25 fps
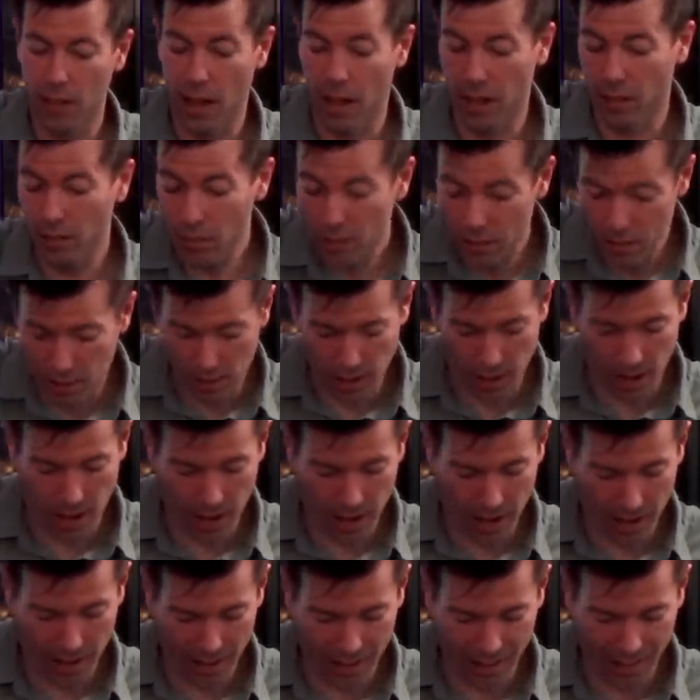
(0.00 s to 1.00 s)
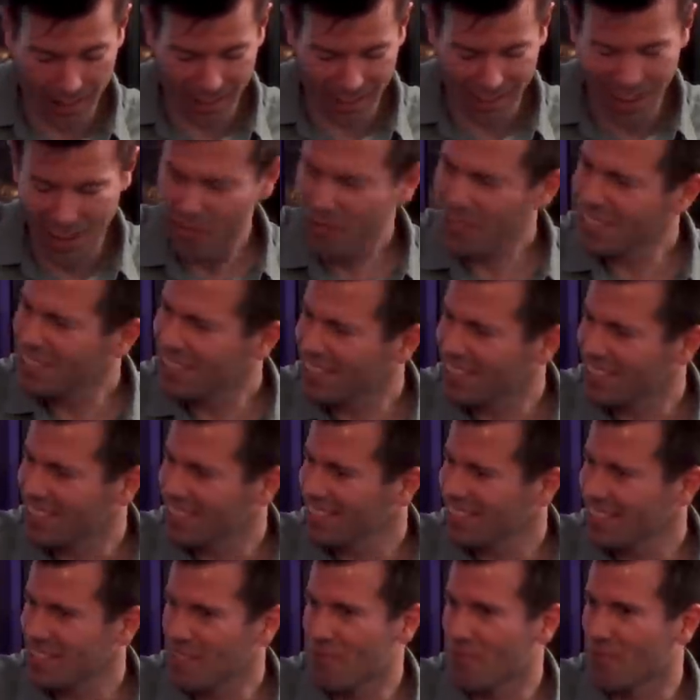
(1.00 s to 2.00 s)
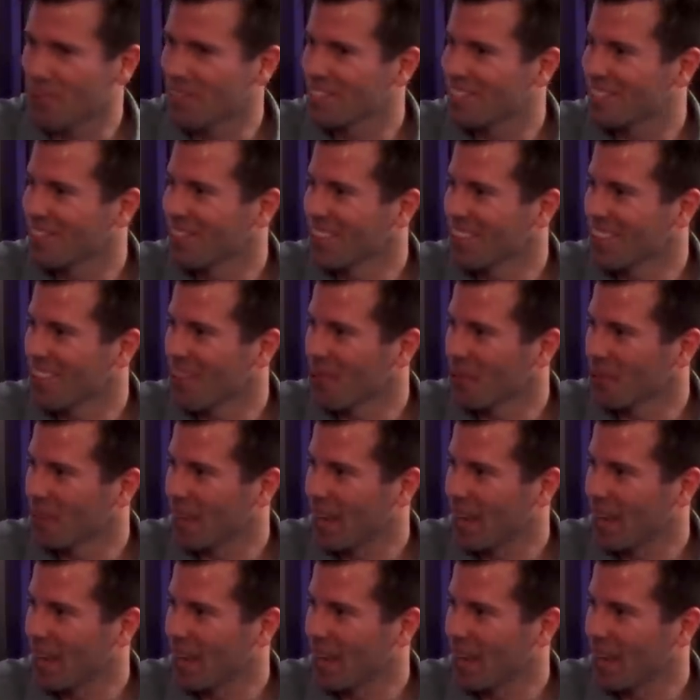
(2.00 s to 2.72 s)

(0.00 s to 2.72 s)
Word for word: Elder Sign. Is this the first one of the whole